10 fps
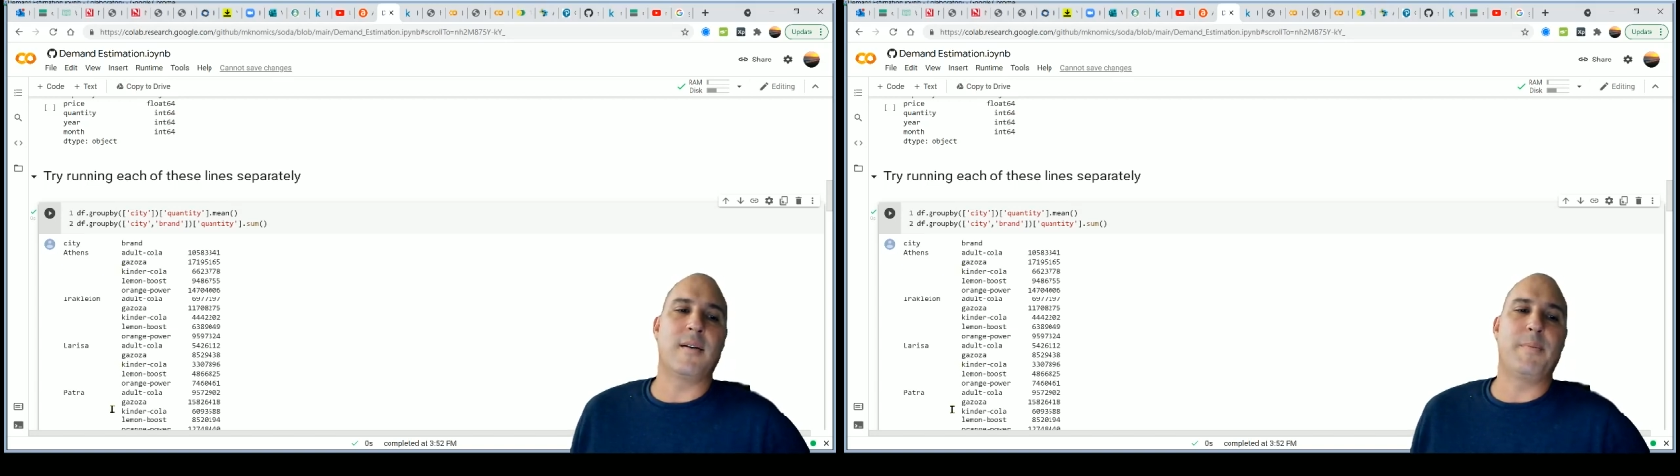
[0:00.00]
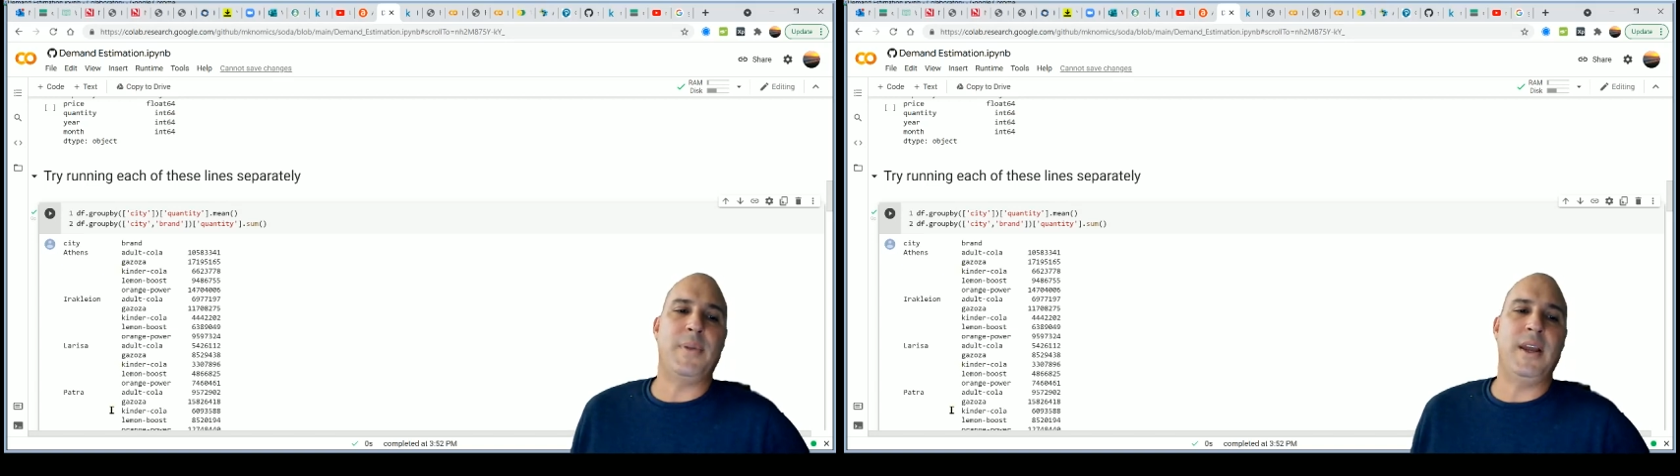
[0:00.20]

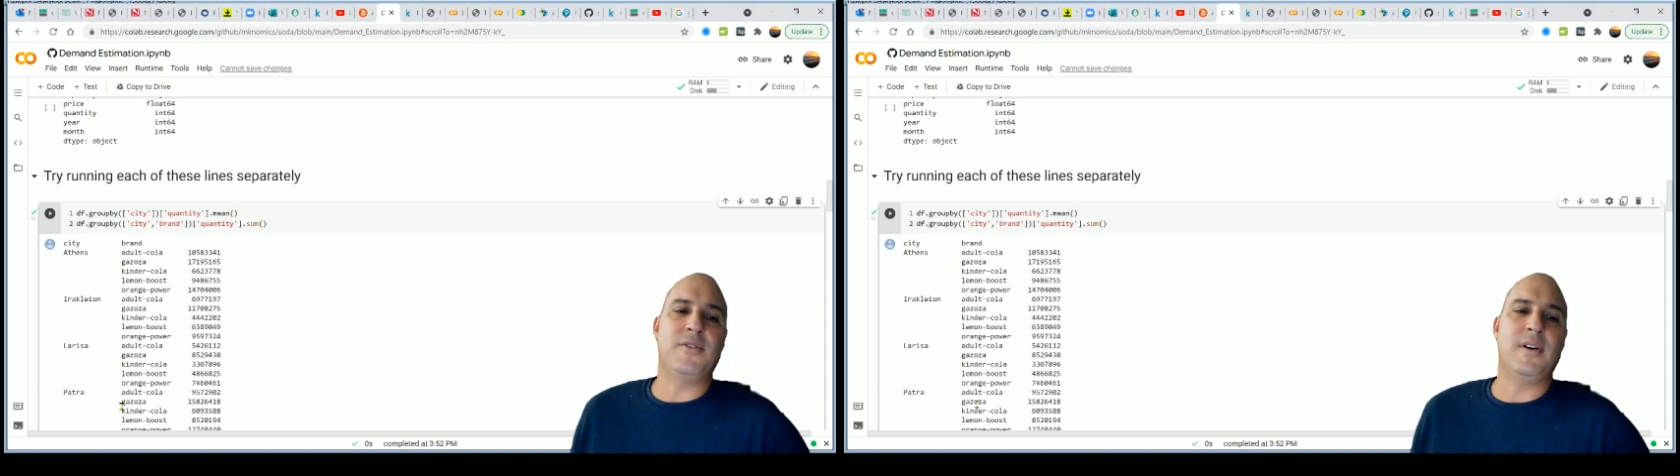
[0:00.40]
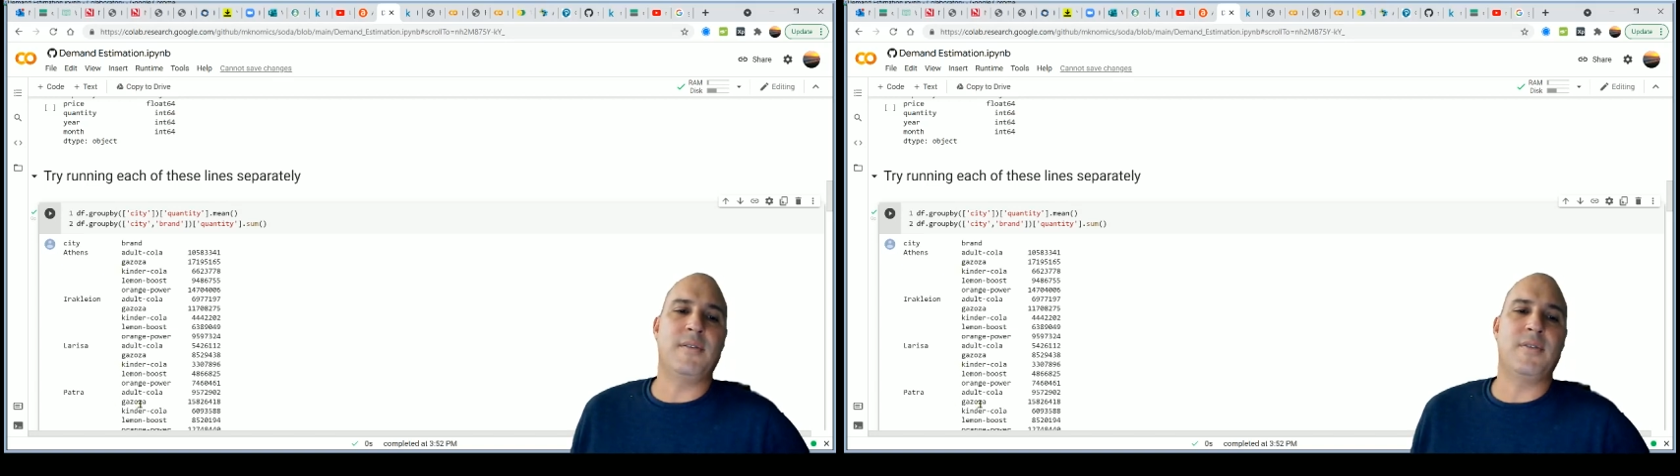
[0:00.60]

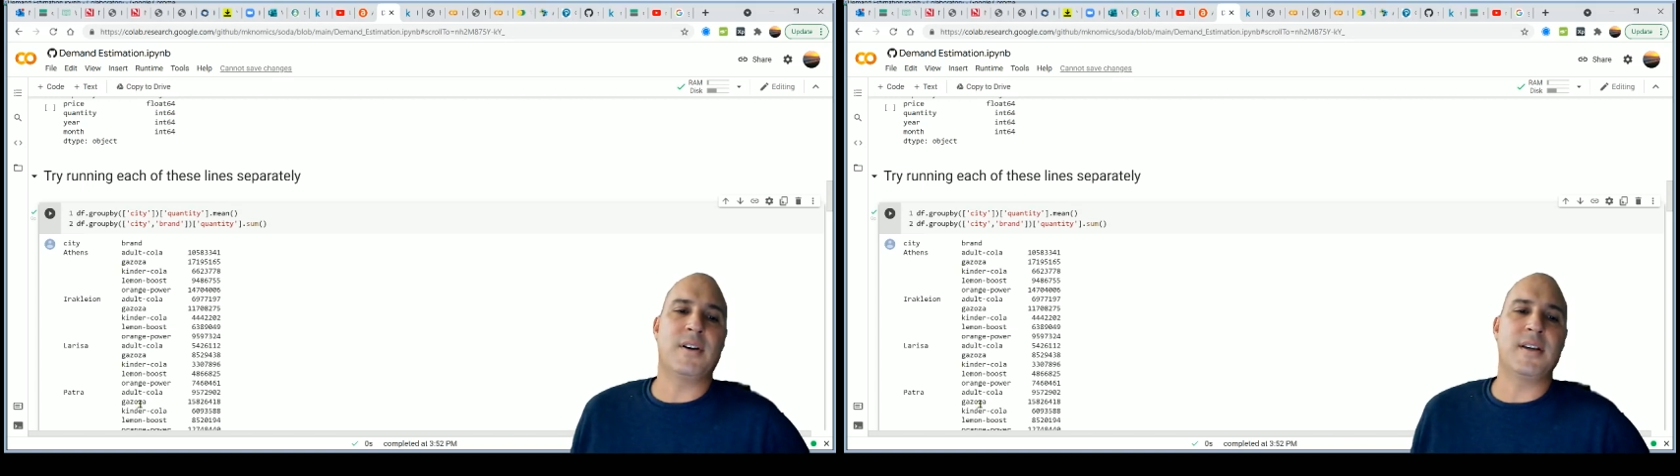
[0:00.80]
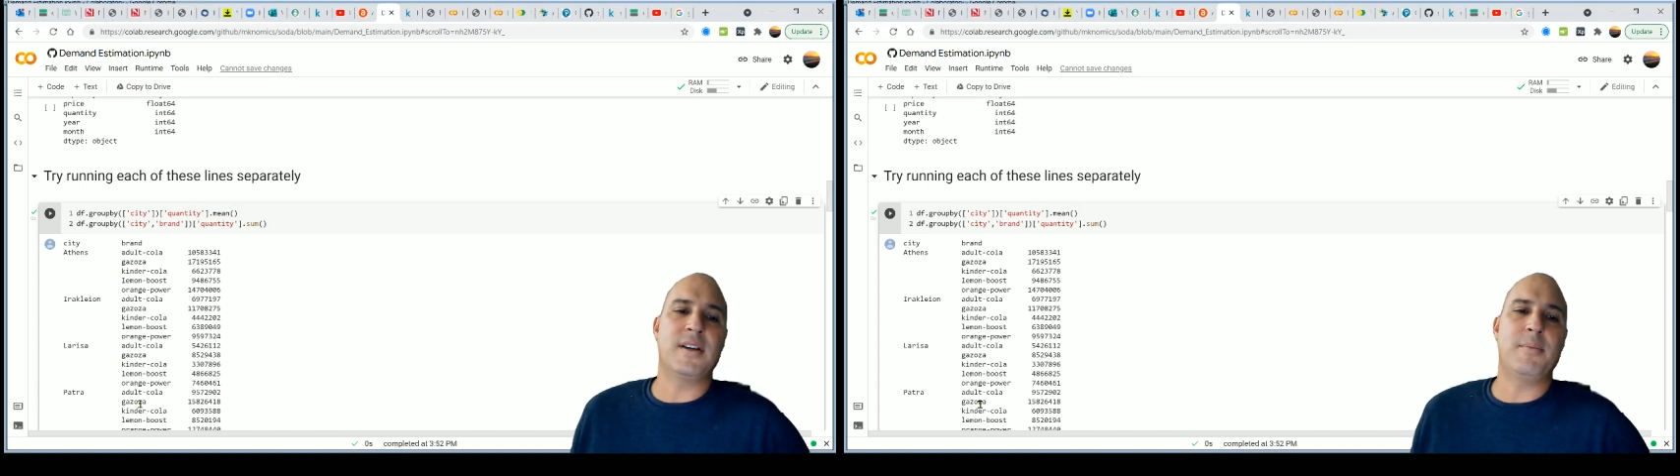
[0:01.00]
Petra, for
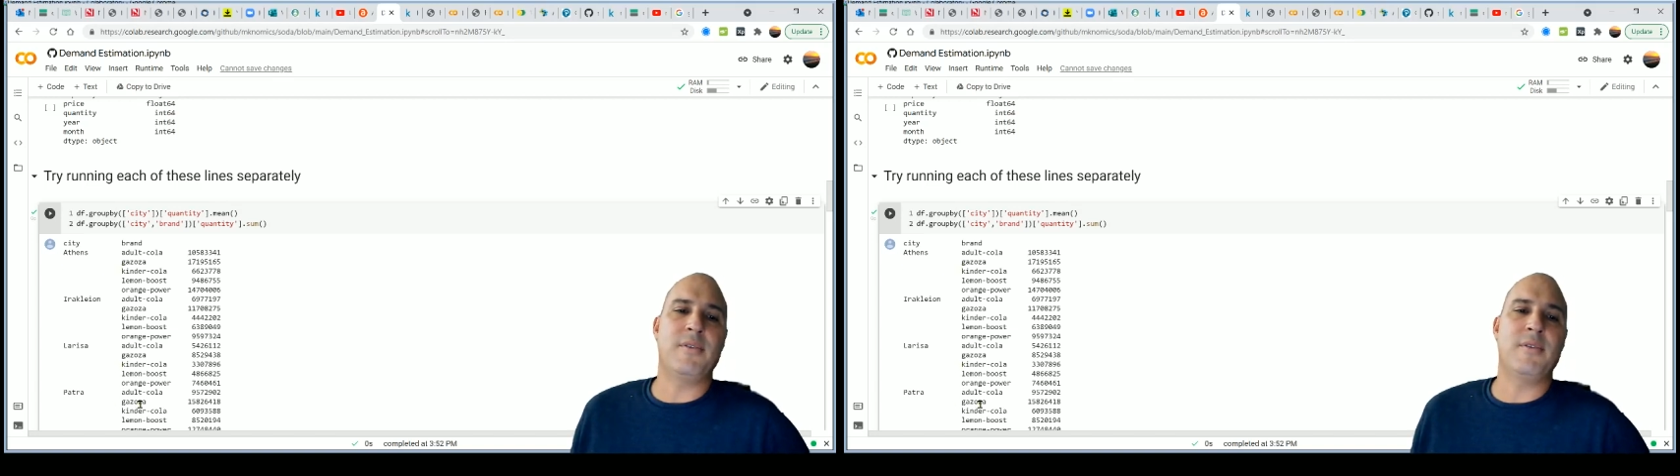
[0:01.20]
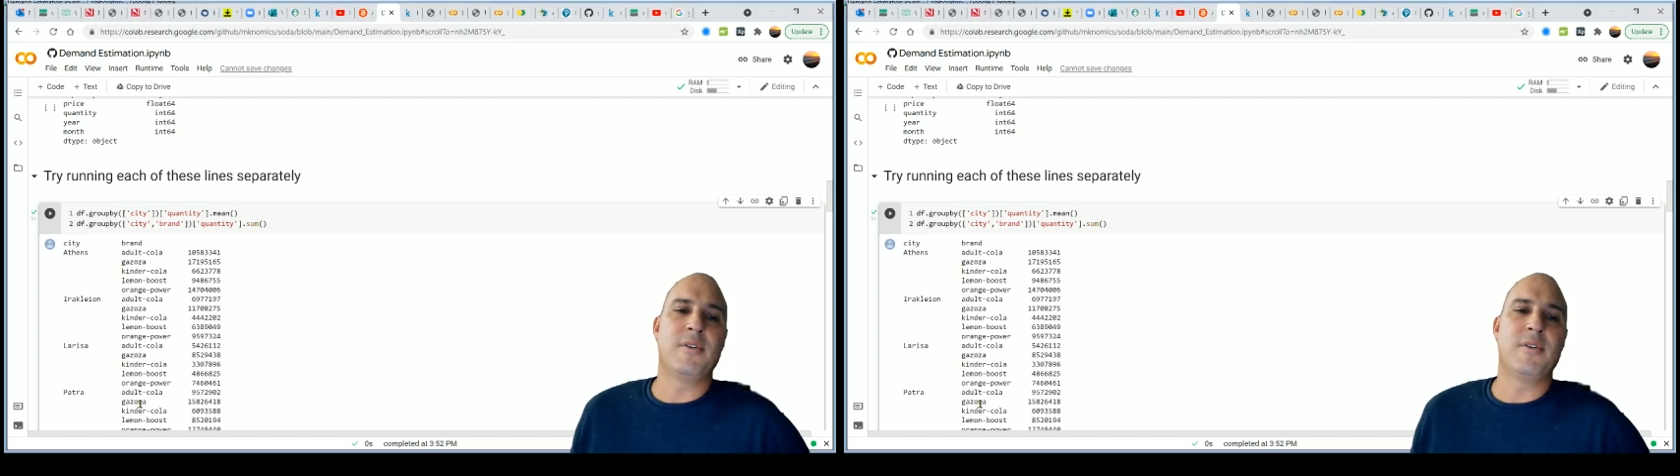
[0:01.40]

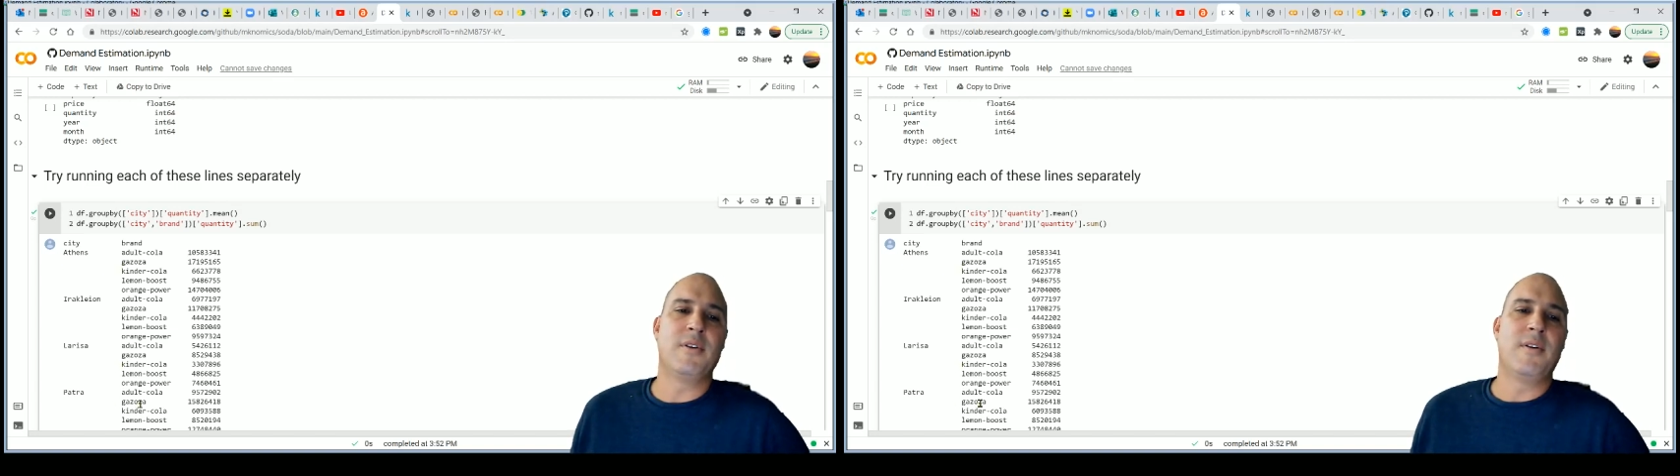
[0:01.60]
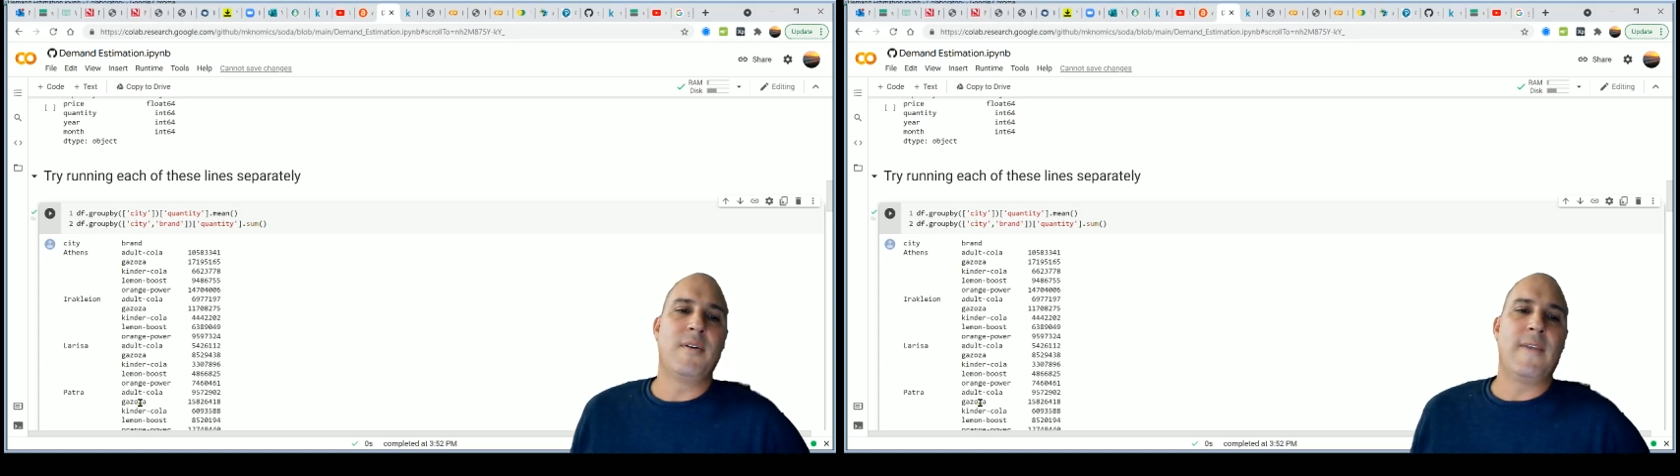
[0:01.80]
example,
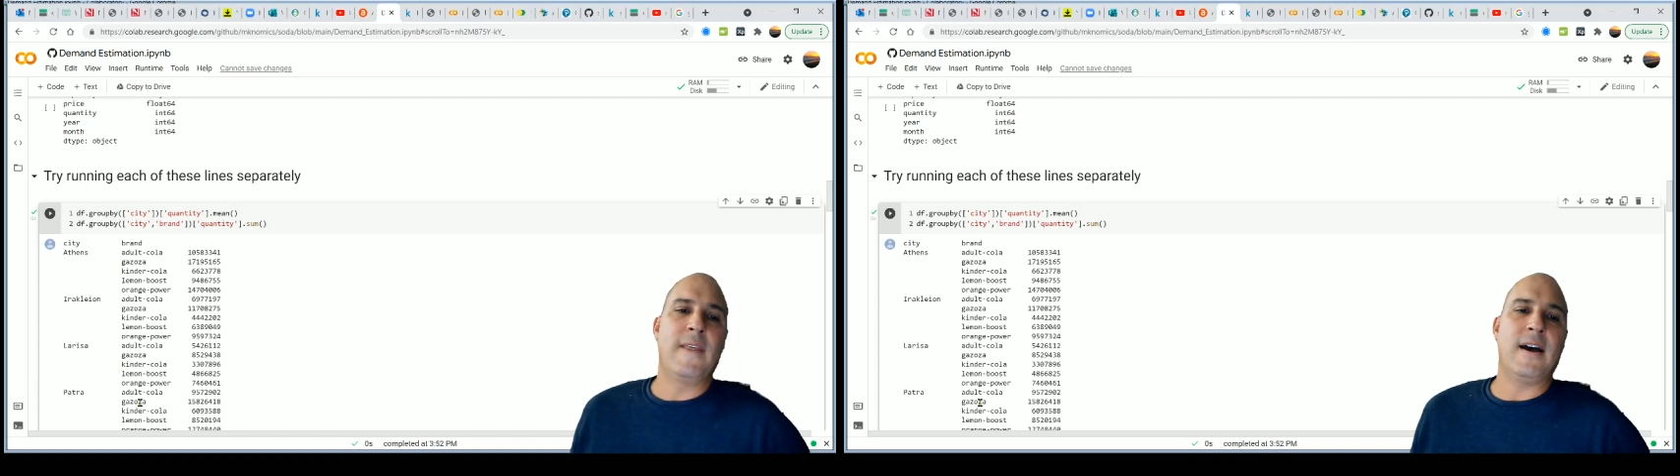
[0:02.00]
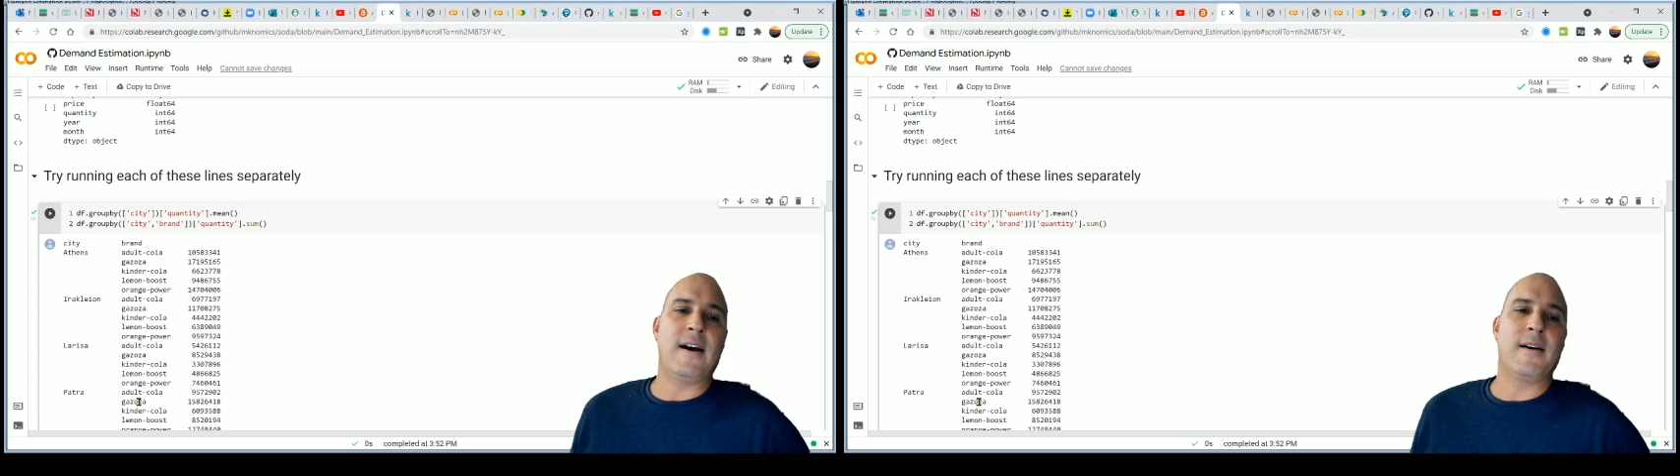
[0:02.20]

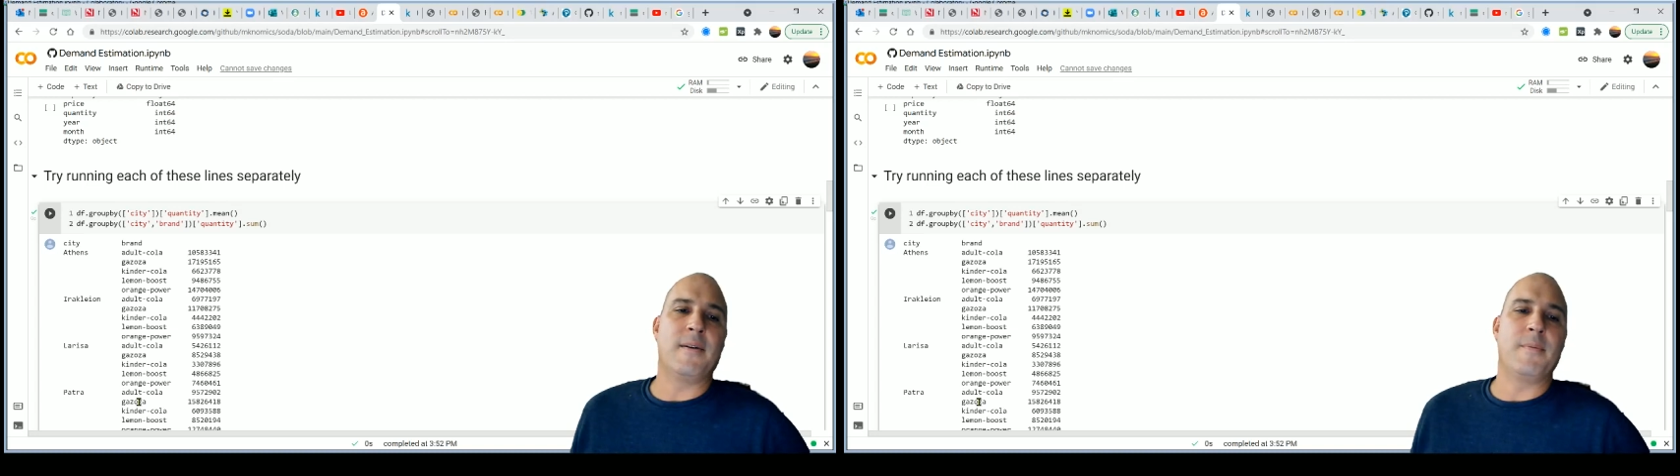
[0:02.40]
I